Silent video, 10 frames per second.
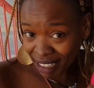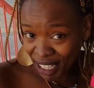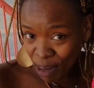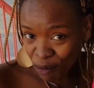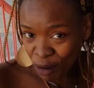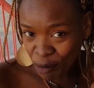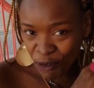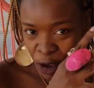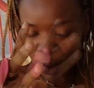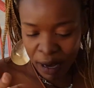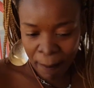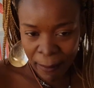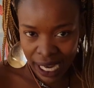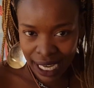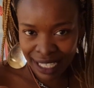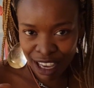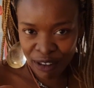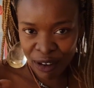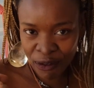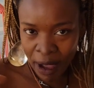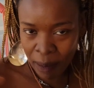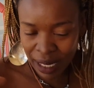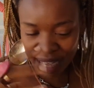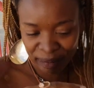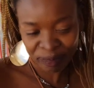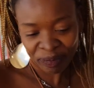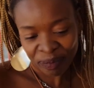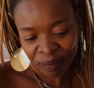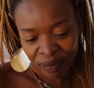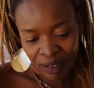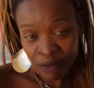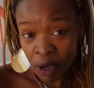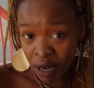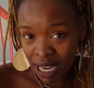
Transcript: I come from a very big, loving family, very